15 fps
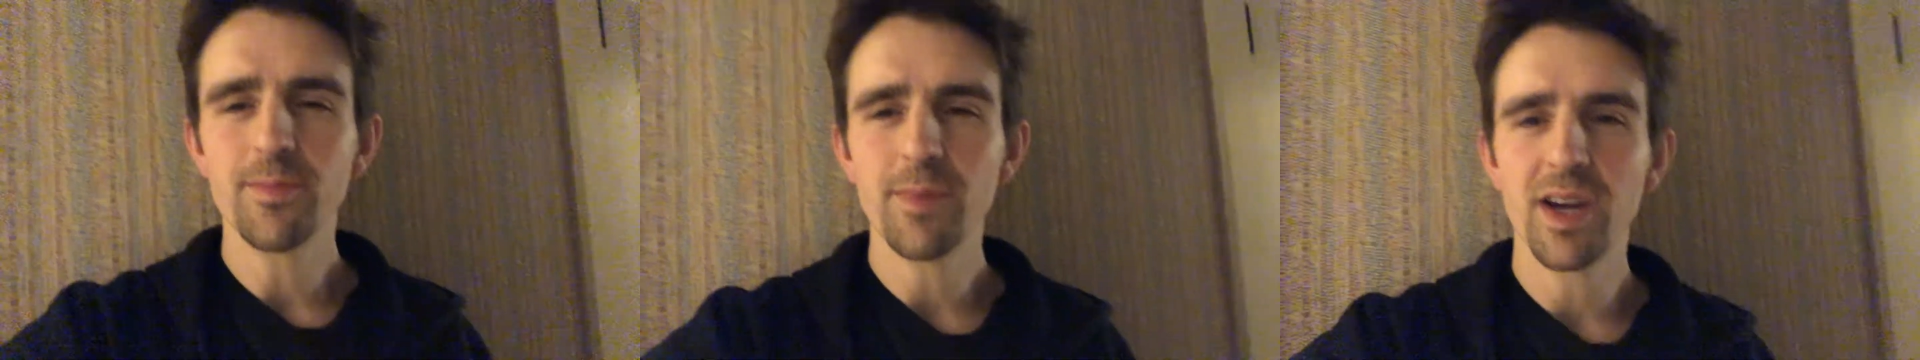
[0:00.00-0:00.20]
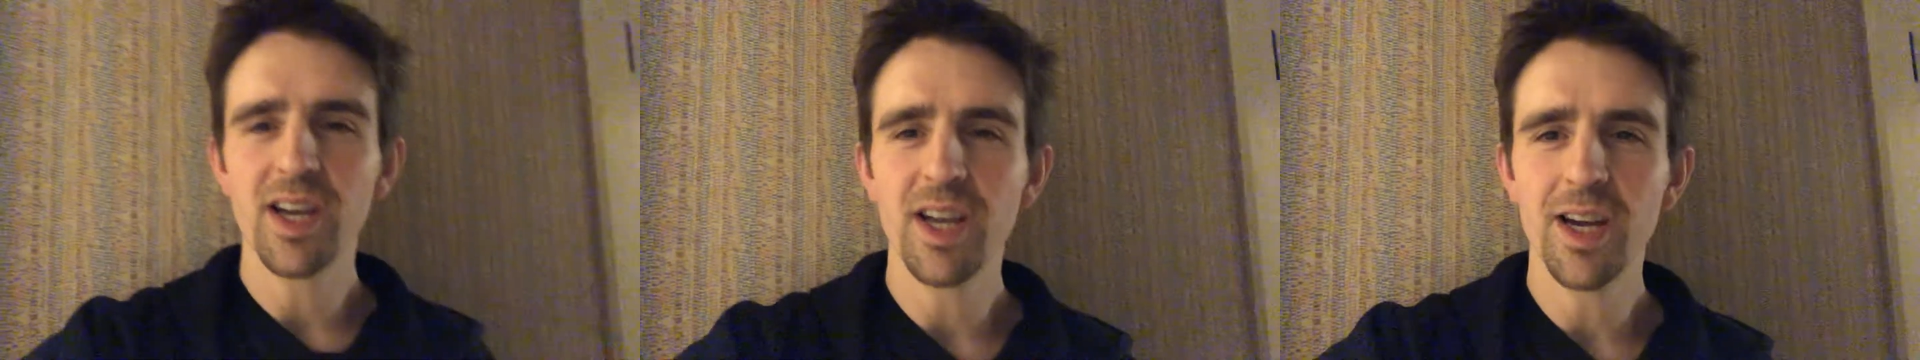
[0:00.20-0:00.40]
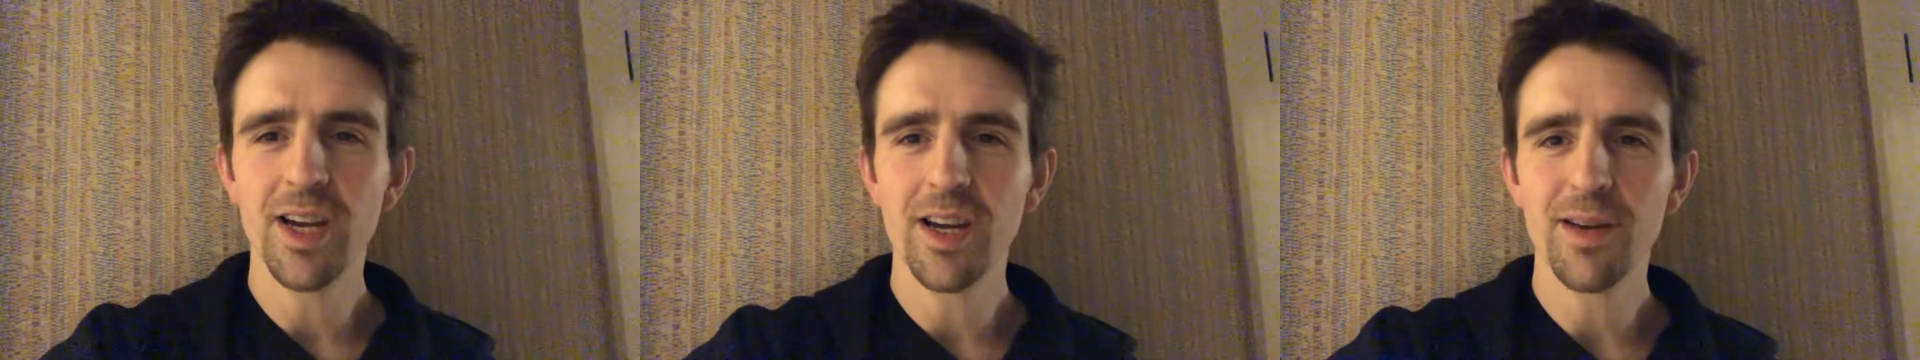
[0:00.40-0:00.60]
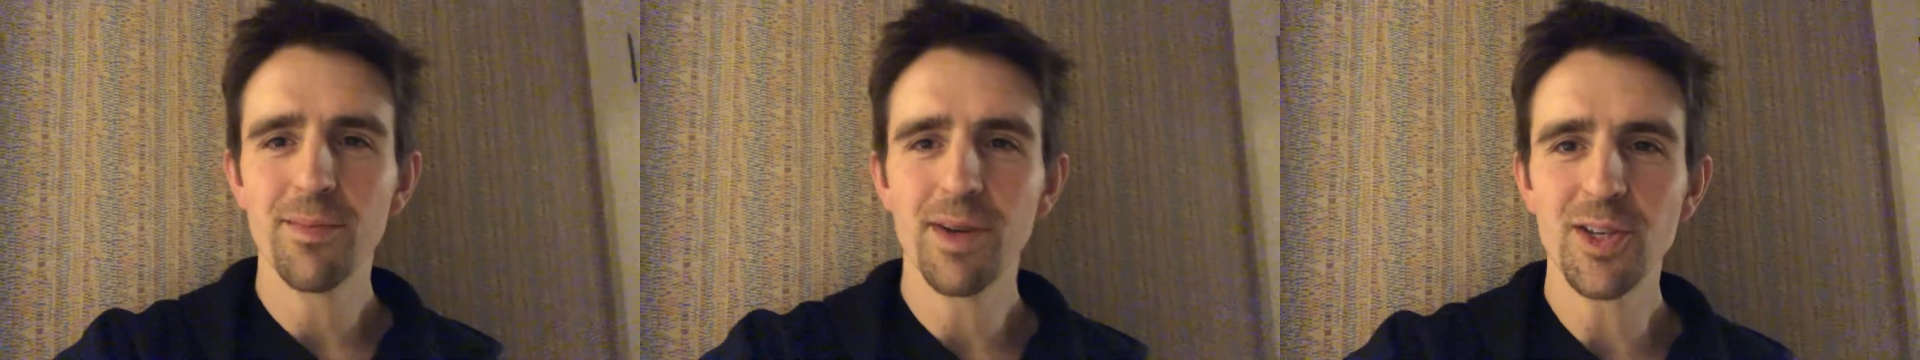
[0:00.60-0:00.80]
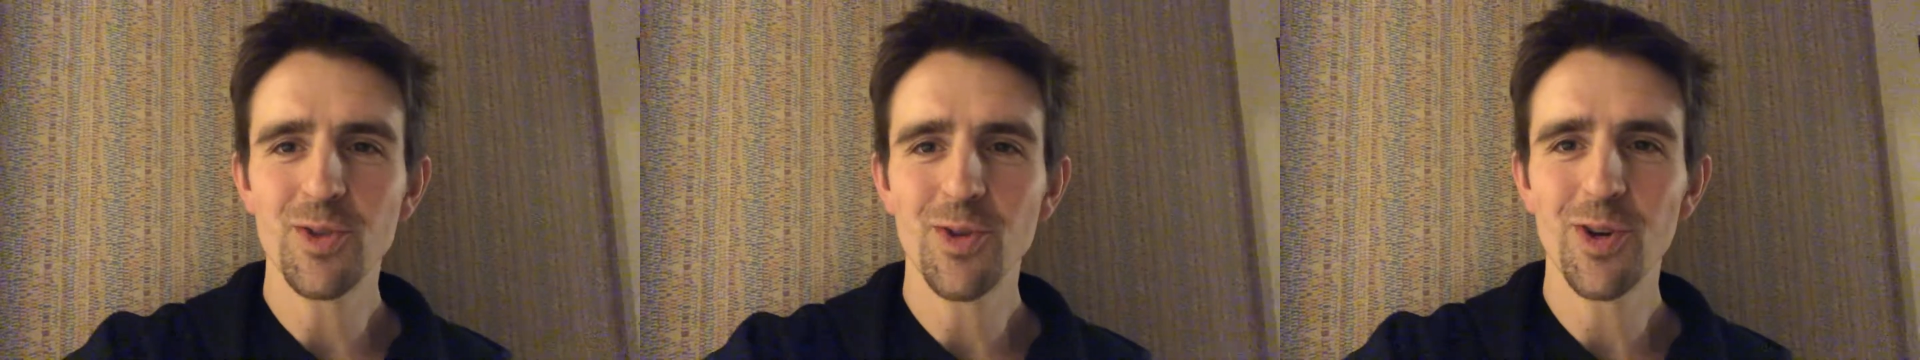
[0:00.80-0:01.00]

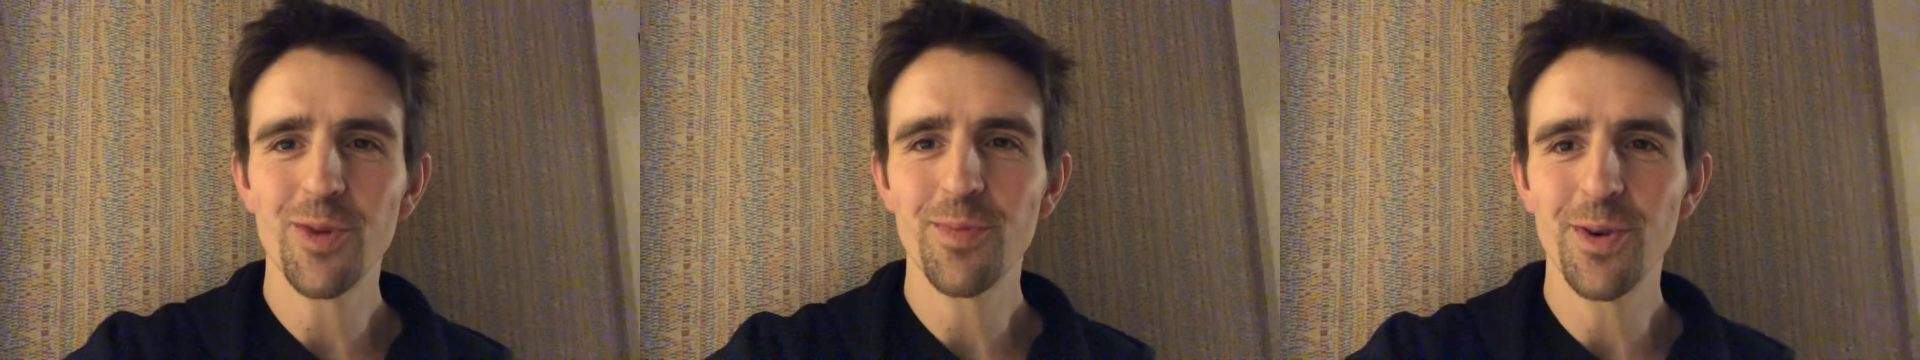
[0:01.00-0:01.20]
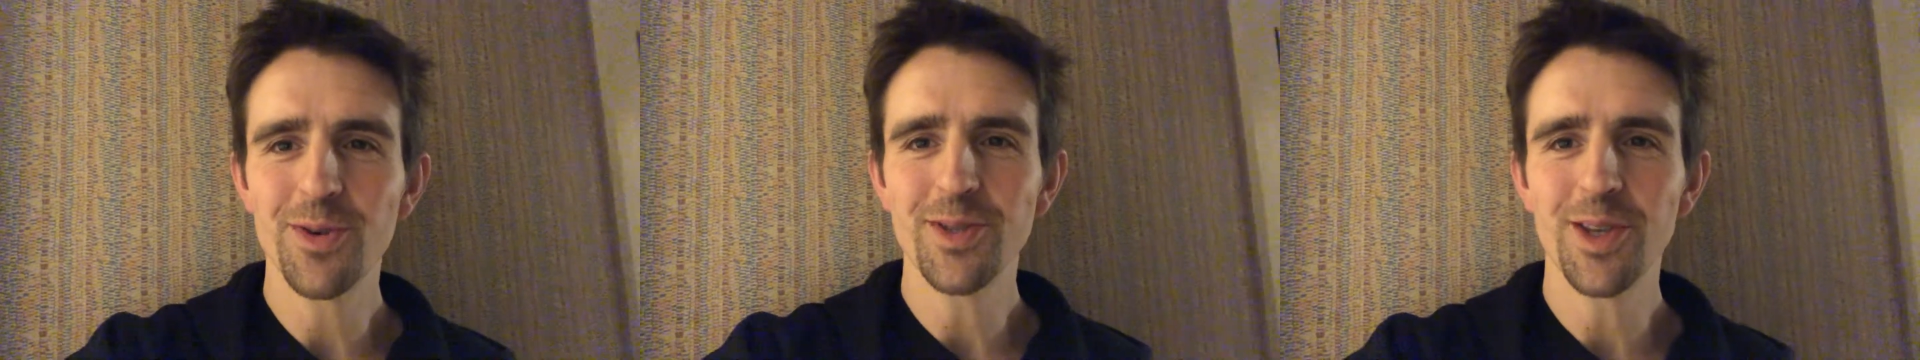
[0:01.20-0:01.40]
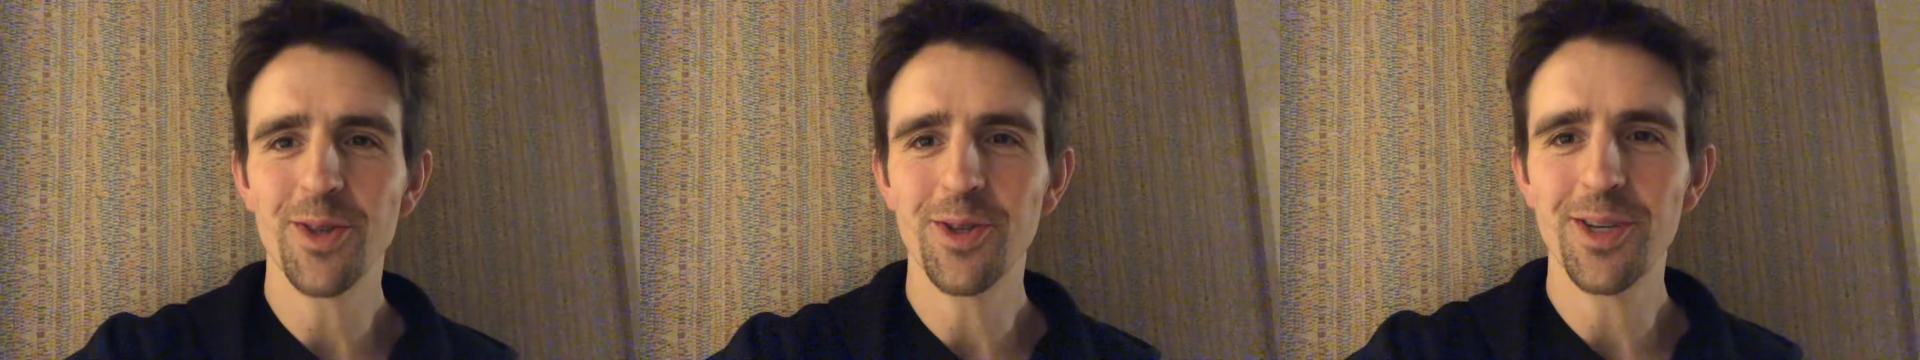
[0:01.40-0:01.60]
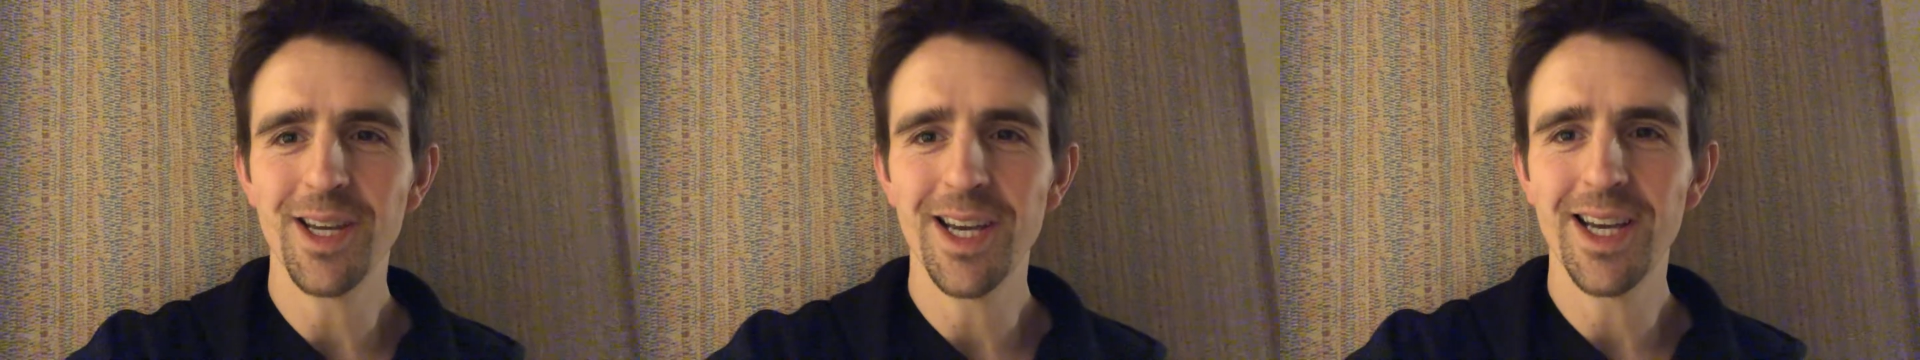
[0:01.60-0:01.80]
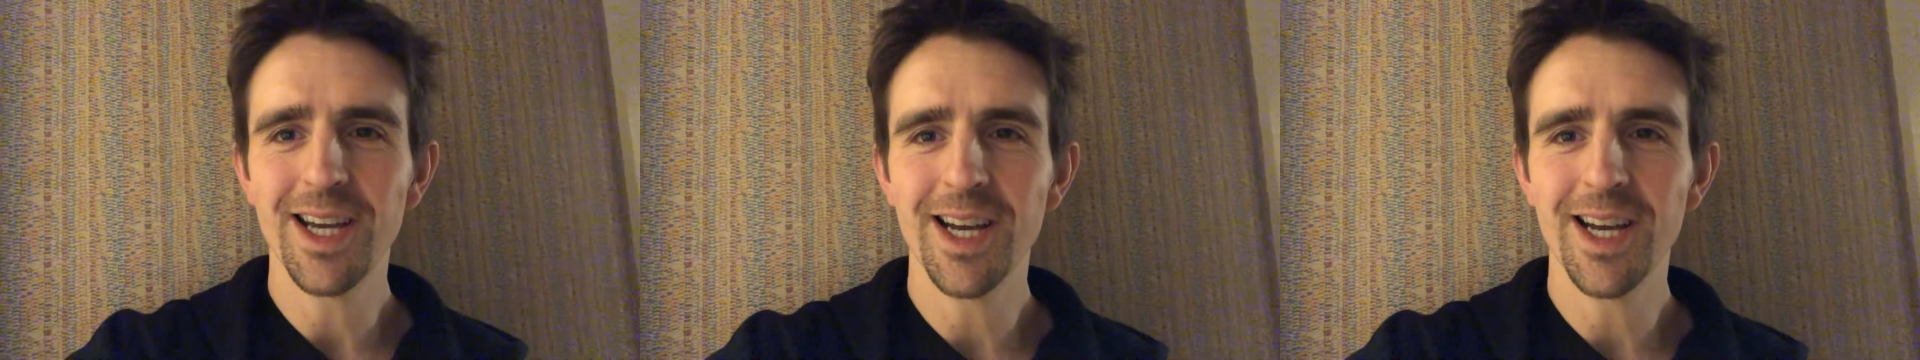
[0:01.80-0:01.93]
my Twitter post the other day.